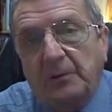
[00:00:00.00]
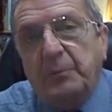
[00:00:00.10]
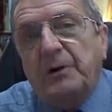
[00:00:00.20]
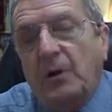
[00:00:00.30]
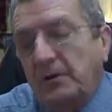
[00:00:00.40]

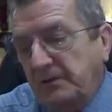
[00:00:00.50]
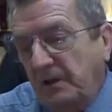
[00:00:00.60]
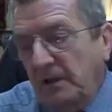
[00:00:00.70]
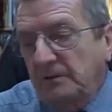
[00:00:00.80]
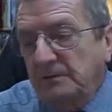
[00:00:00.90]
to put it all
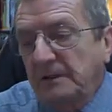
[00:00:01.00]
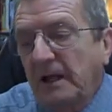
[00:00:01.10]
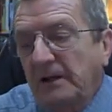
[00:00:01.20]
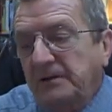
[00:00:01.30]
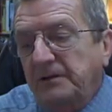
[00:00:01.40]
together,
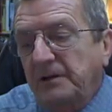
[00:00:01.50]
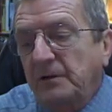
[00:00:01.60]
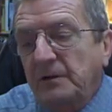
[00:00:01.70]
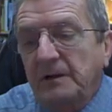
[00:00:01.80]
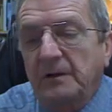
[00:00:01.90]
and how does
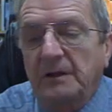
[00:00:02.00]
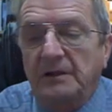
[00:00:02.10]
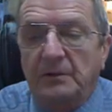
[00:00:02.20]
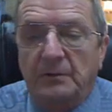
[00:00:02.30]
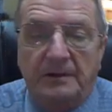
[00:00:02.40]
it
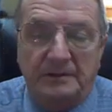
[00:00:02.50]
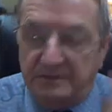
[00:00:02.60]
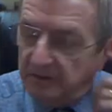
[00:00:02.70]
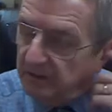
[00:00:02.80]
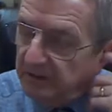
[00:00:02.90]

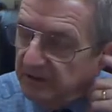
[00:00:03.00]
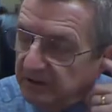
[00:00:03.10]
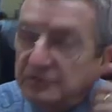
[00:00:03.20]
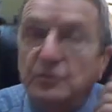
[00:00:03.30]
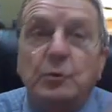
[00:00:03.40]

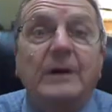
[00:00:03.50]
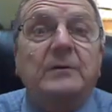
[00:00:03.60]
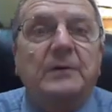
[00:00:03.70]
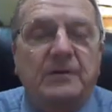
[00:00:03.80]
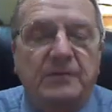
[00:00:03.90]

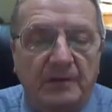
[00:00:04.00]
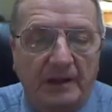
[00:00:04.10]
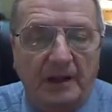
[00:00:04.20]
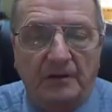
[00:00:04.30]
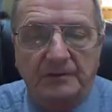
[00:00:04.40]
integrate with
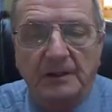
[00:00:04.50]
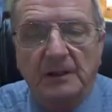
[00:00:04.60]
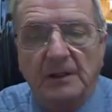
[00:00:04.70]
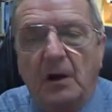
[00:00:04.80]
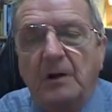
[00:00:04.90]
everything else?
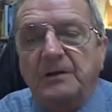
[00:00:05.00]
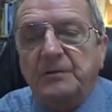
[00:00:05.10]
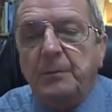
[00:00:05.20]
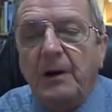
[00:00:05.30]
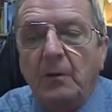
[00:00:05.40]

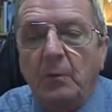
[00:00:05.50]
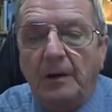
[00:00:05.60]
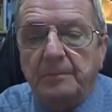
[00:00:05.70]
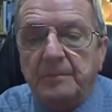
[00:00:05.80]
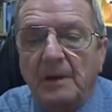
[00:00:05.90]
Okay, so part
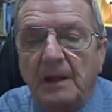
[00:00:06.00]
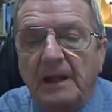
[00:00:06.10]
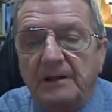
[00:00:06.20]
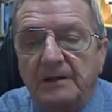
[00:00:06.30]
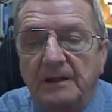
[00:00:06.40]
one.
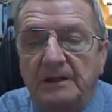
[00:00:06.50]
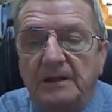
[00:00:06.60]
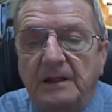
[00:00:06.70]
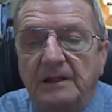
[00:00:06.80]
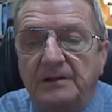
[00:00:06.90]
And
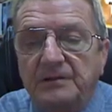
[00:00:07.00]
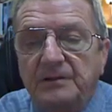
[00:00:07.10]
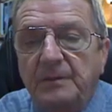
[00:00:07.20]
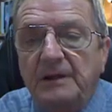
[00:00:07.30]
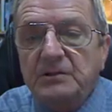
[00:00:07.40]

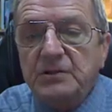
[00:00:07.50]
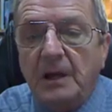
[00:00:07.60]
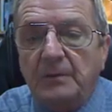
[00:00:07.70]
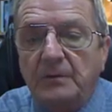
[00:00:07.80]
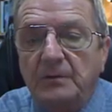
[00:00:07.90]
this is by the
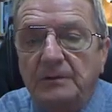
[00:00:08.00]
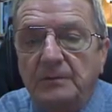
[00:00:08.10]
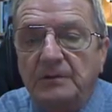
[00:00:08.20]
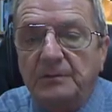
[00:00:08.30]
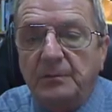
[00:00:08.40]
chapters.
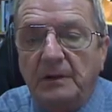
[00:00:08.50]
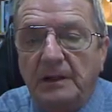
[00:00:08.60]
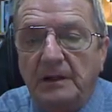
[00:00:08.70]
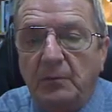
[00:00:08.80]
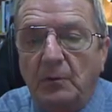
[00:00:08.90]
Let me just,
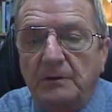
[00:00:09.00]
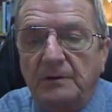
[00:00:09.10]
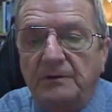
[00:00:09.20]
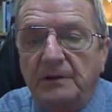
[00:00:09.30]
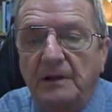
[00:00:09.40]
I kind of
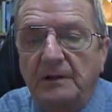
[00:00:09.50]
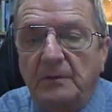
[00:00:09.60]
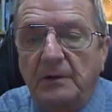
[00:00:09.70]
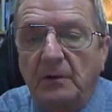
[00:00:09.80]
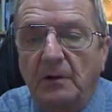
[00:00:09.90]
broke this
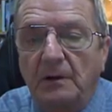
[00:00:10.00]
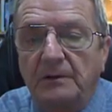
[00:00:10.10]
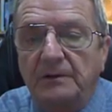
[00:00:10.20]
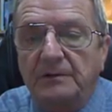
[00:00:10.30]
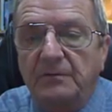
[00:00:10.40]
down. I want
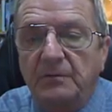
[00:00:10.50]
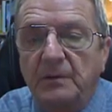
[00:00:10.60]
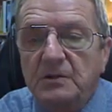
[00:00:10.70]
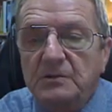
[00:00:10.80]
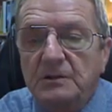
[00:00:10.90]
all this
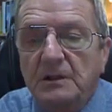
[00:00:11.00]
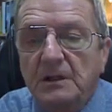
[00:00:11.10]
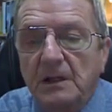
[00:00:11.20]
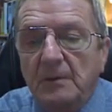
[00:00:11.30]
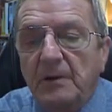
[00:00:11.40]
information.
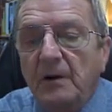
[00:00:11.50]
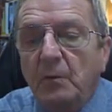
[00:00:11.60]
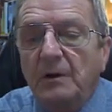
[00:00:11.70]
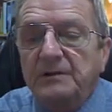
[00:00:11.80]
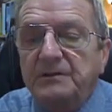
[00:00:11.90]
Part